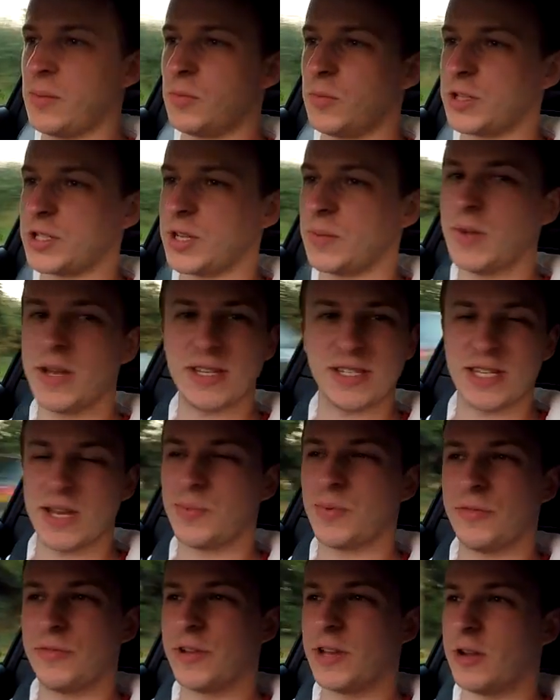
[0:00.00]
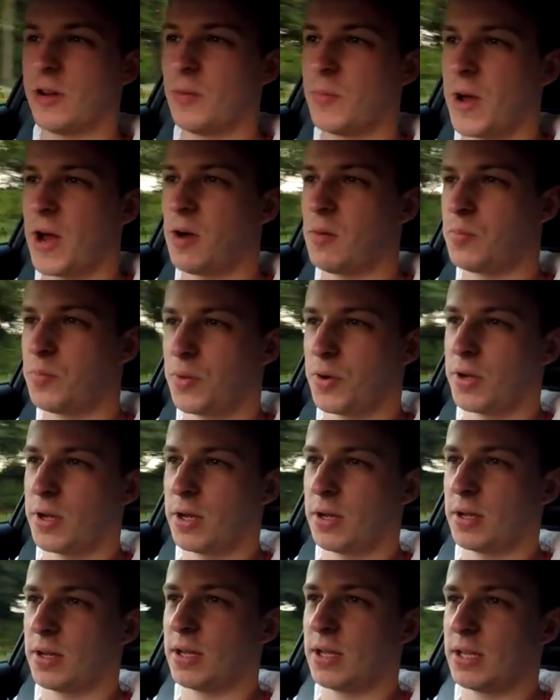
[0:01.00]
which I made a separate video about,
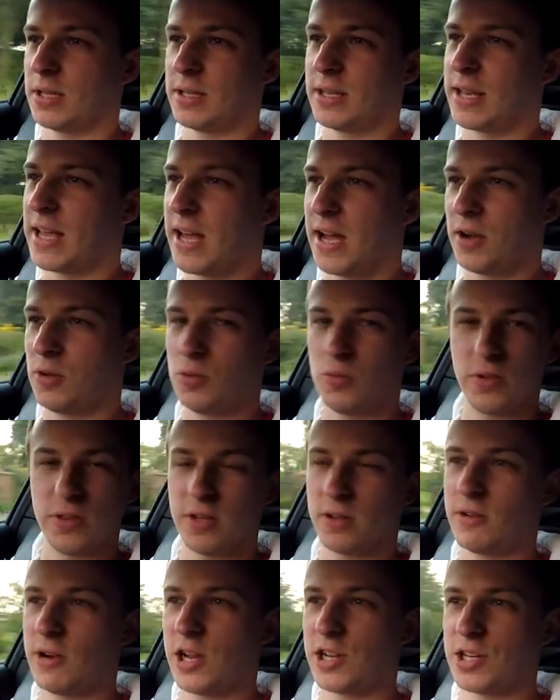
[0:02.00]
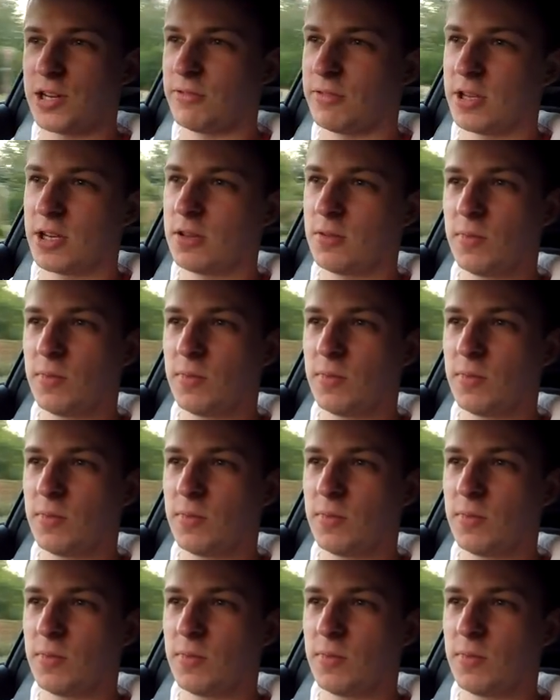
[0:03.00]
but now with the crash and everything,